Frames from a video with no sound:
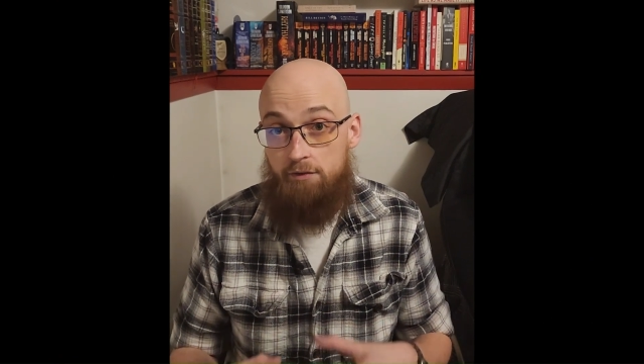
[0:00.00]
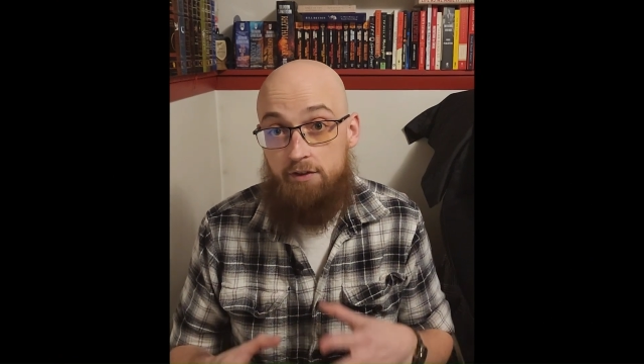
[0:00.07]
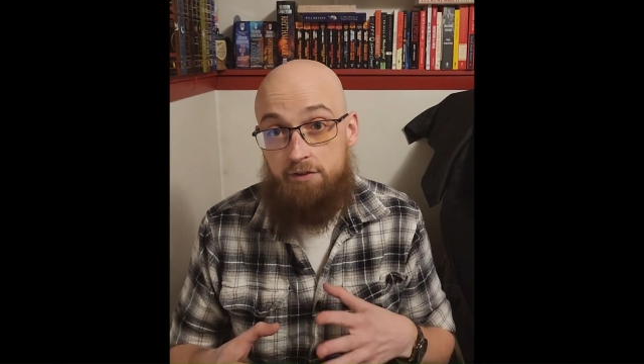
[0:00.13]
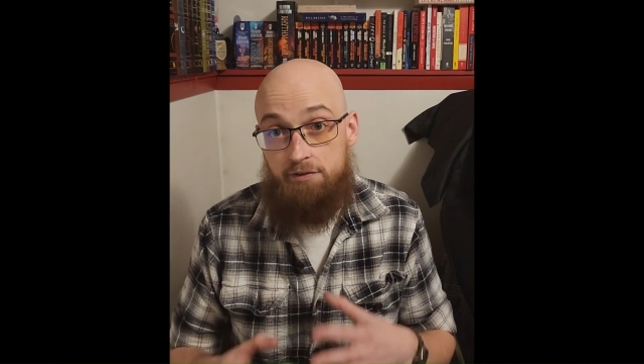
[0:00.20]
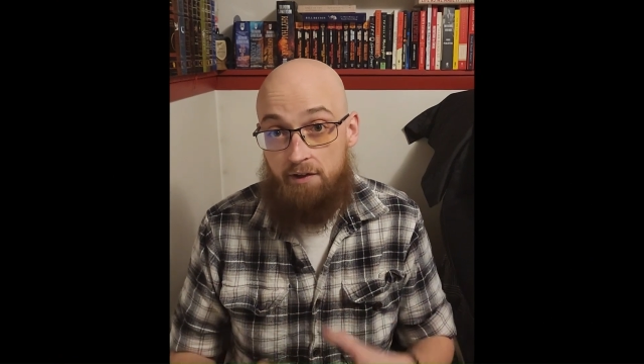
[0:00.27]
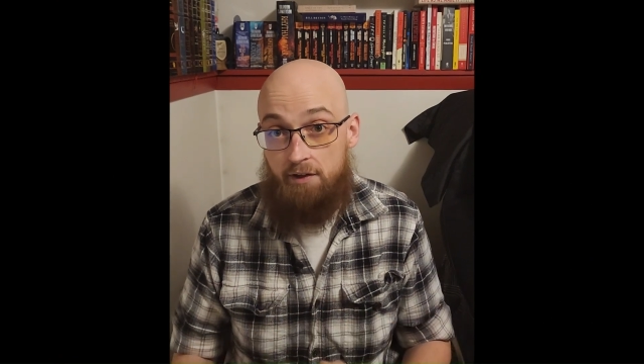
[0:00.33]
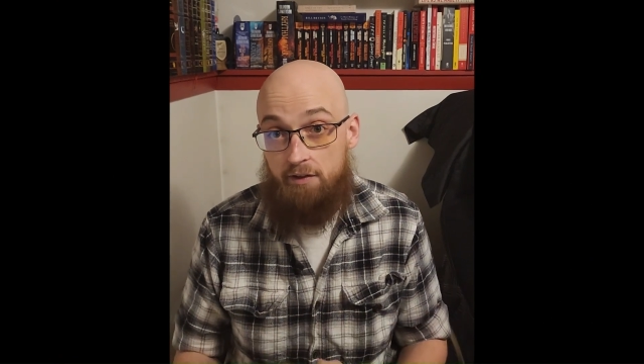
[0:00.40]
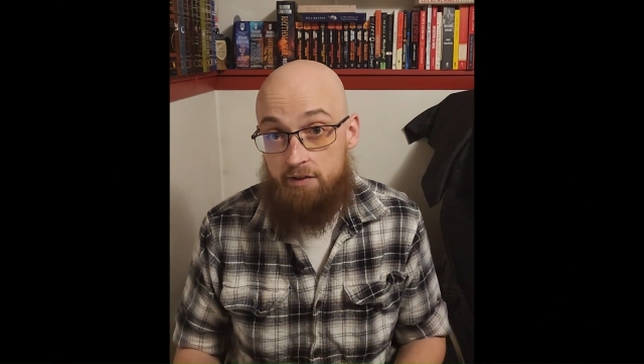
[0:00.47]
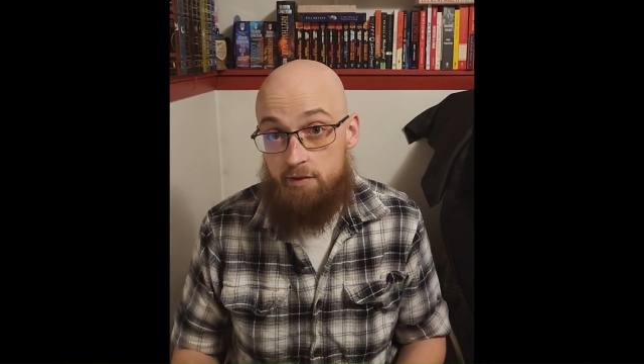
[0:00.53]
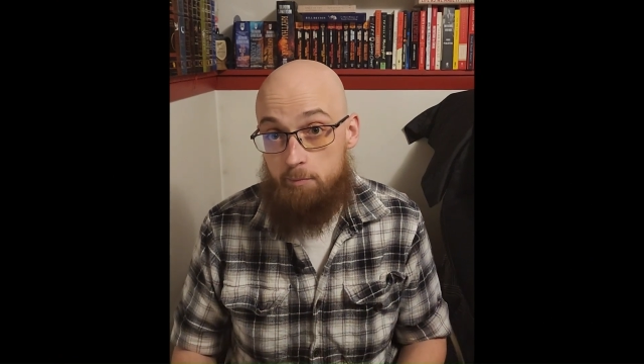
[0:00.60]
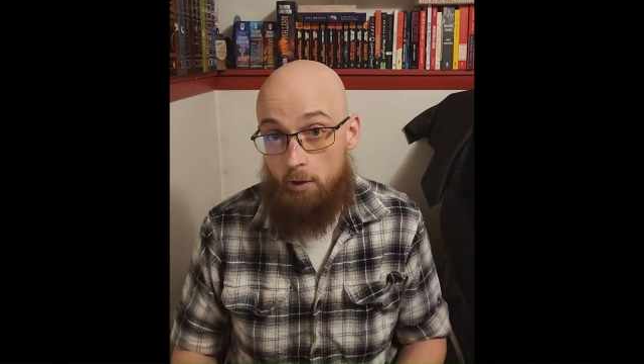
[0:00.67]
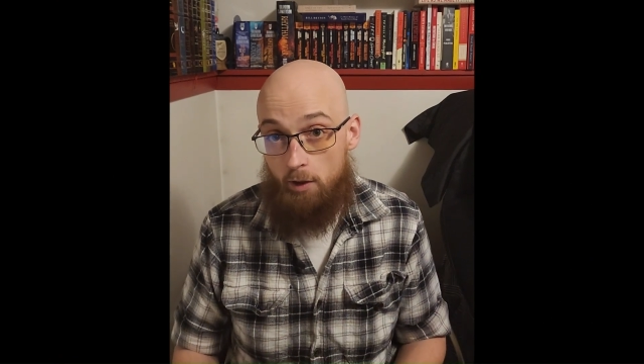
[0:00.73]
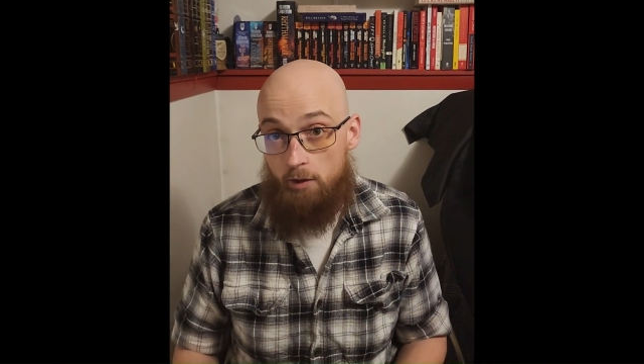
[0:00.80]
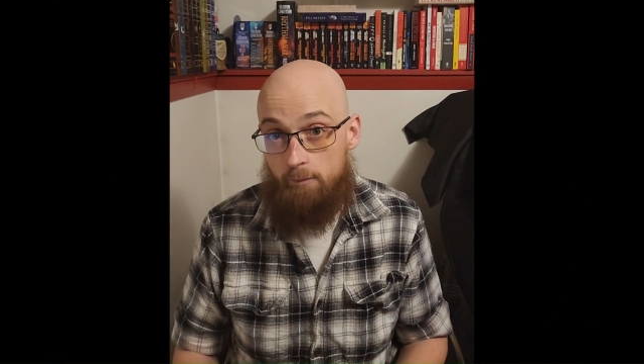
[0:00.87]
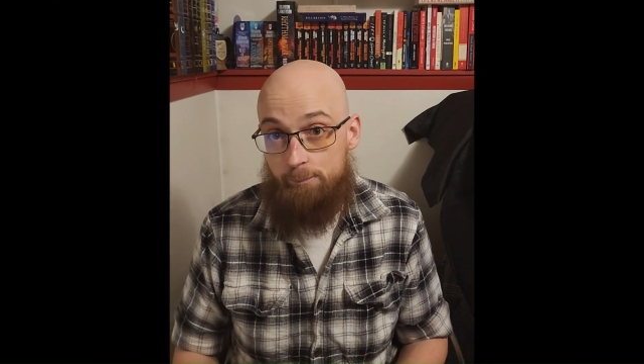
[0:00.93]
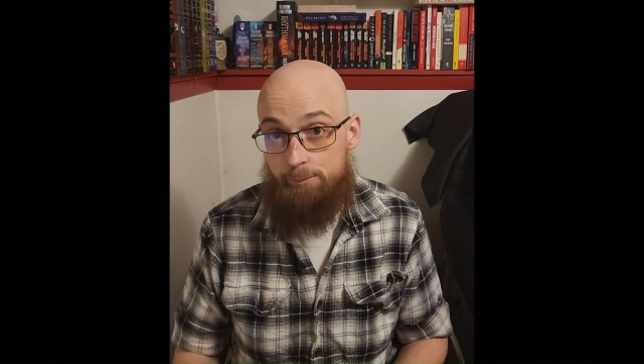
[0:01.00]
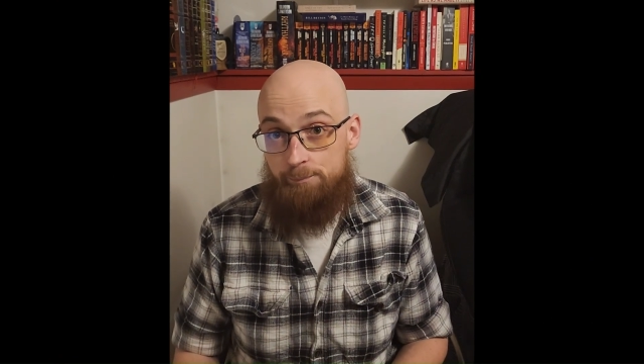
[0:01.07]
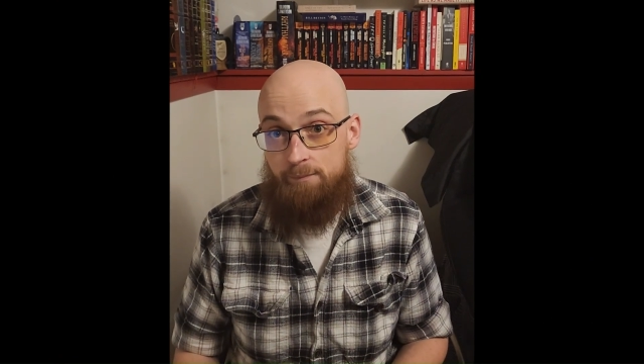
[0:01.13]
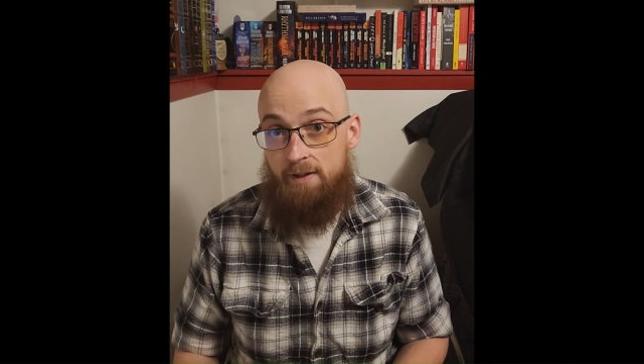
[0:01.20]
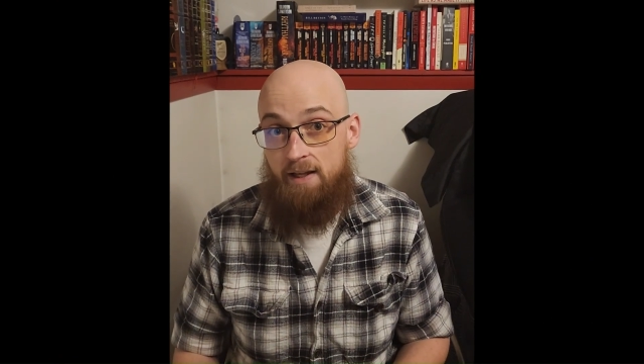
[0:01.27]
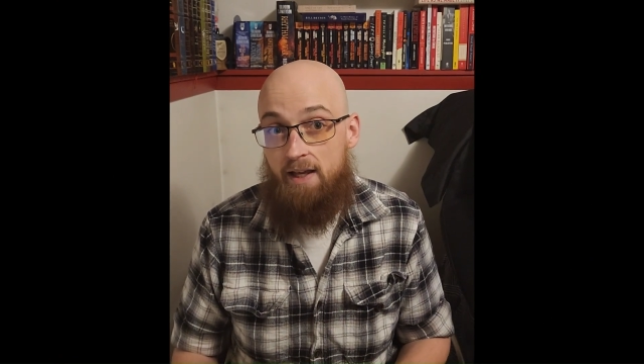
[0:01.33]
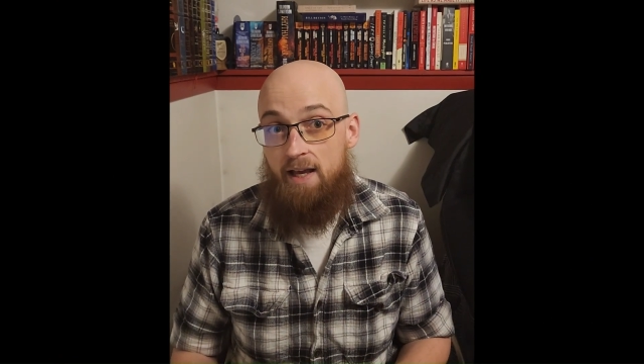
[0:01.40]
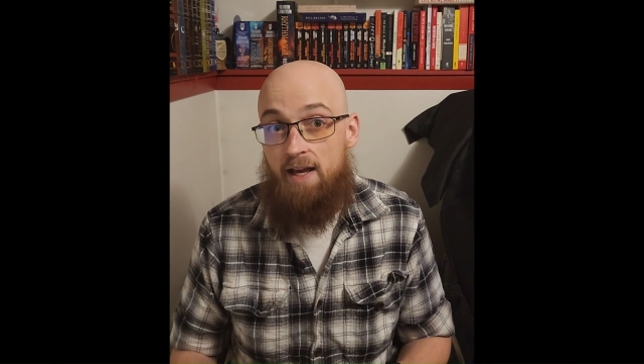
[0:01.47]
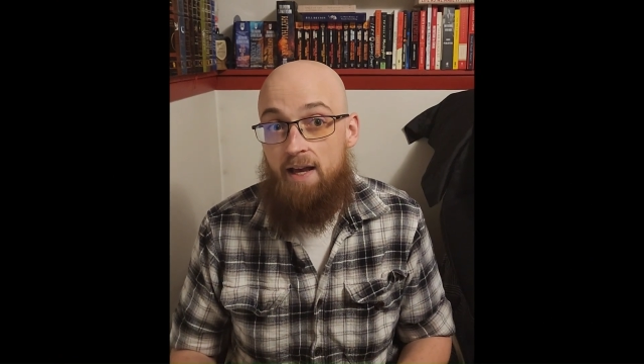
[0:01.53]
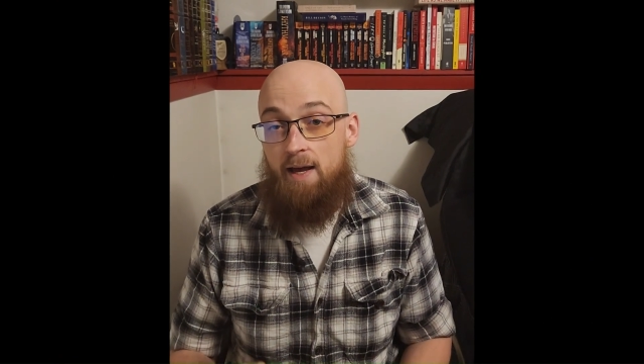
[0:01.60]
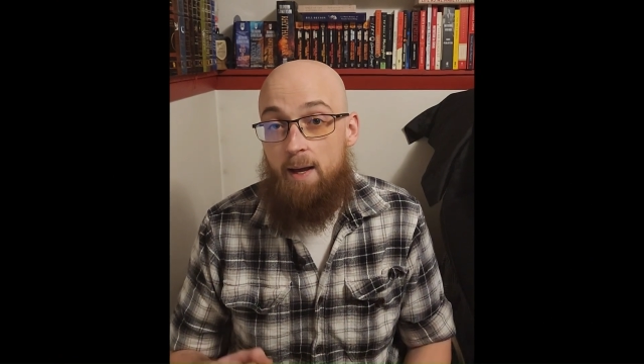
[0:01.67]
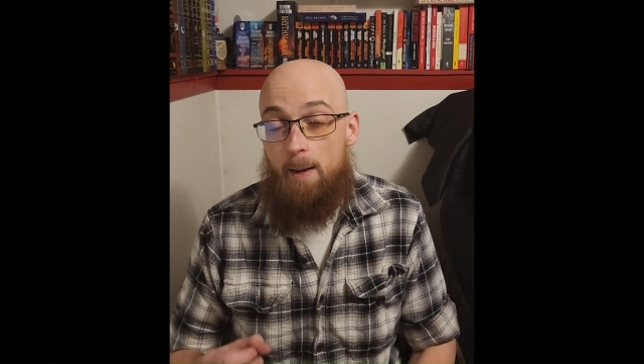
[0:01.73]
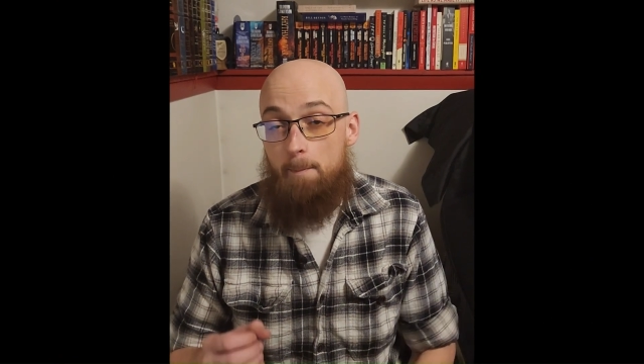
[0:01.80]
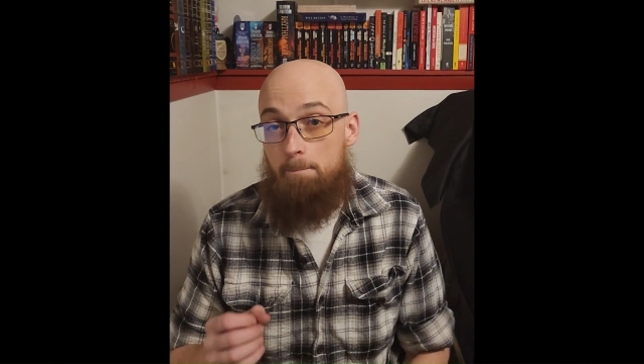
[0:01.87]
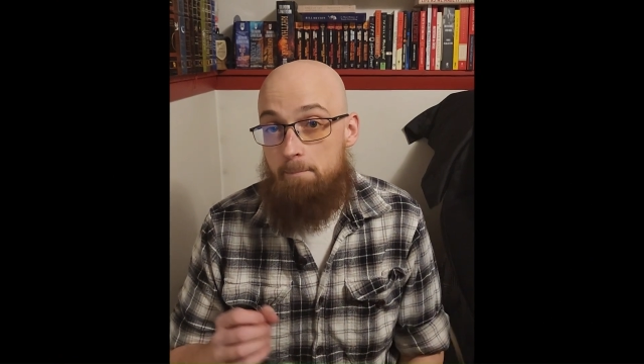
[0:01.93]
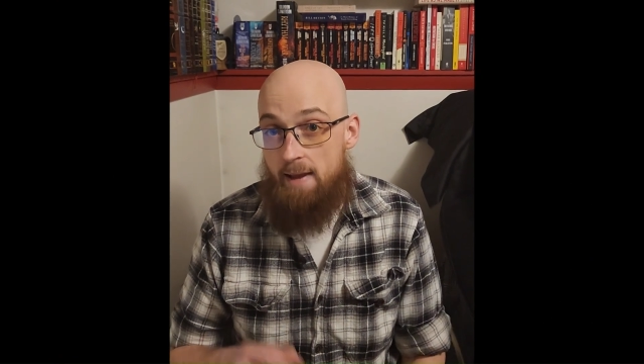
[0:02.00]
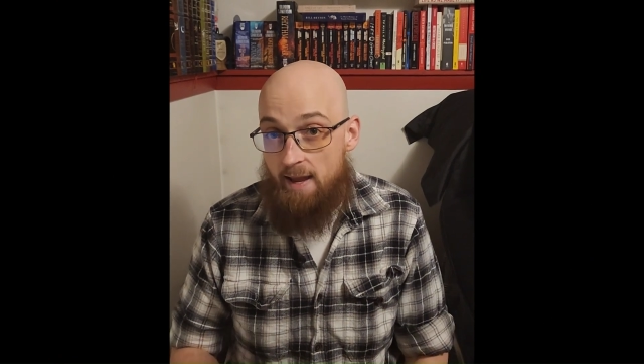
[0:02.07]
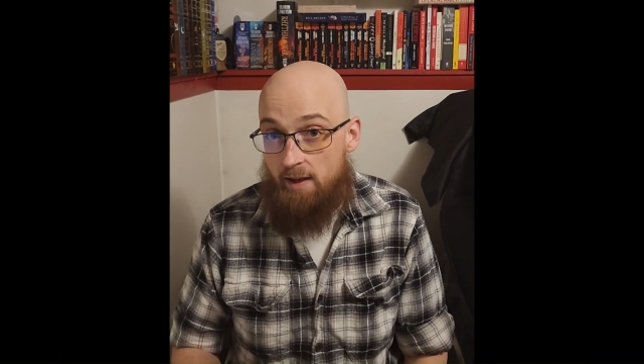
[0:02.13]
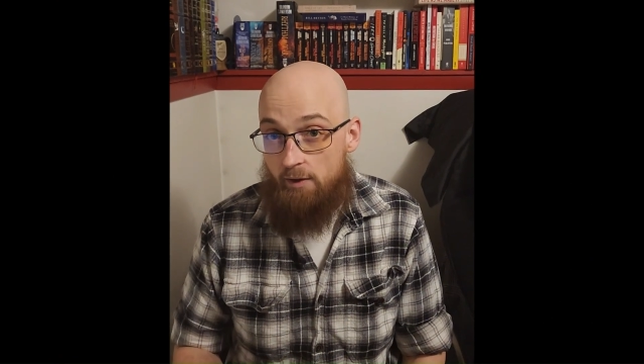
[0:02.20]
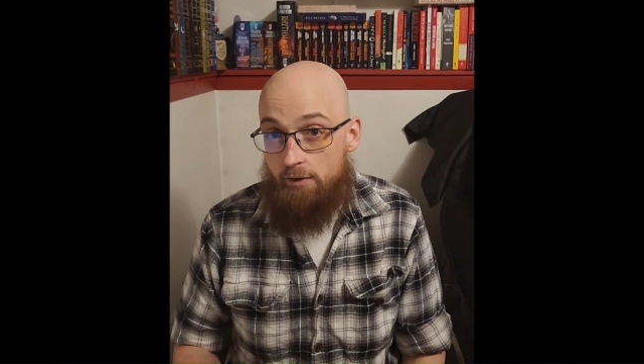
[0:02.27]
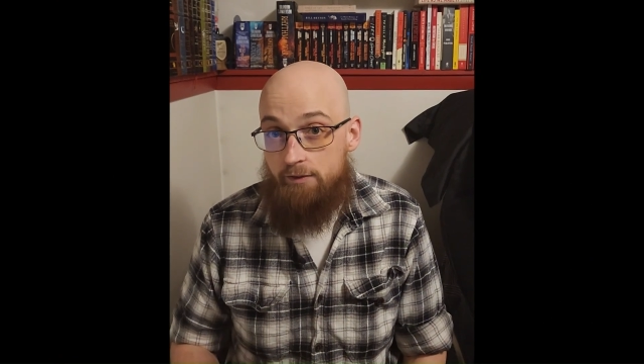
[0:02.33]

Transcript: is very small. Males